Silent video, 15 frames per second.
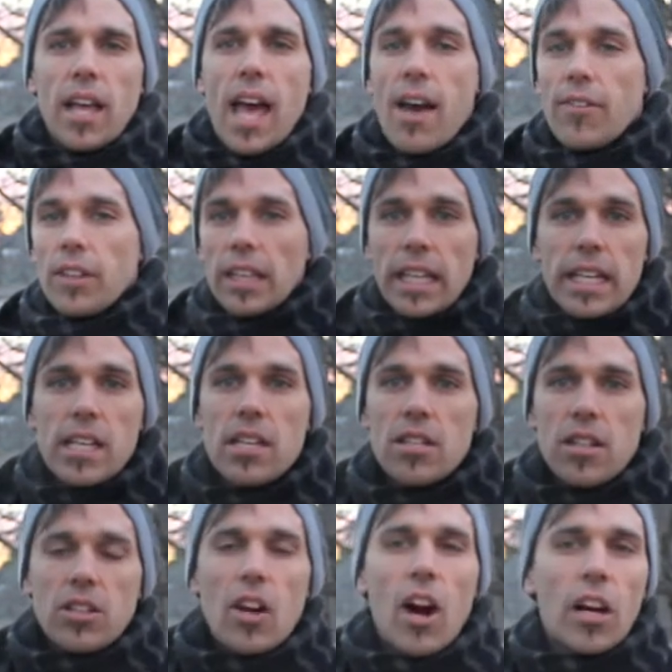the
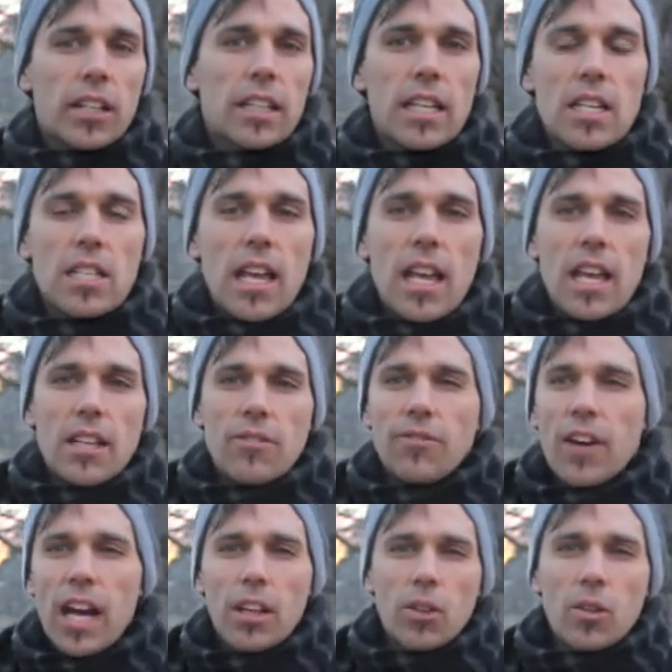heavenlies, the darkness that he had to
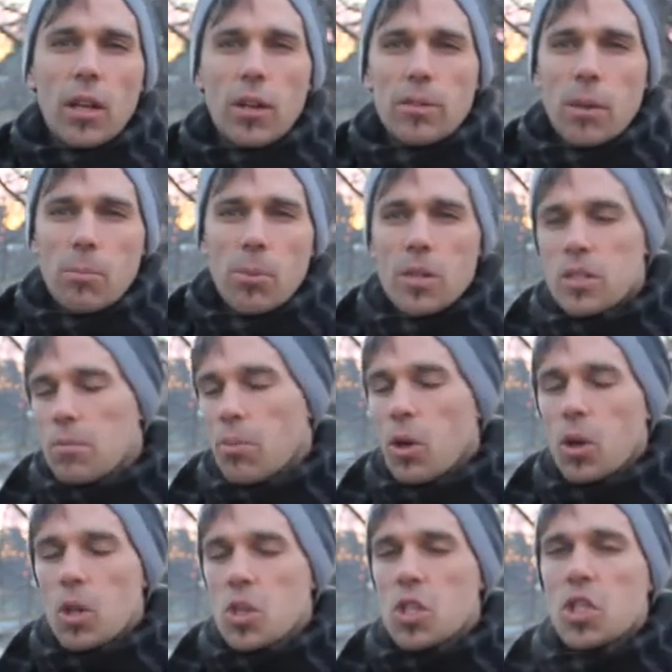fight through the, the Prince of
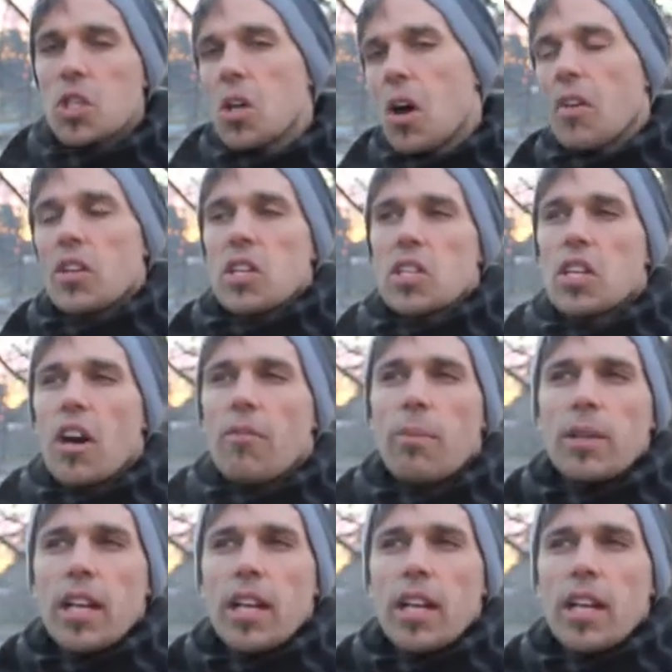Persia and all this stuff.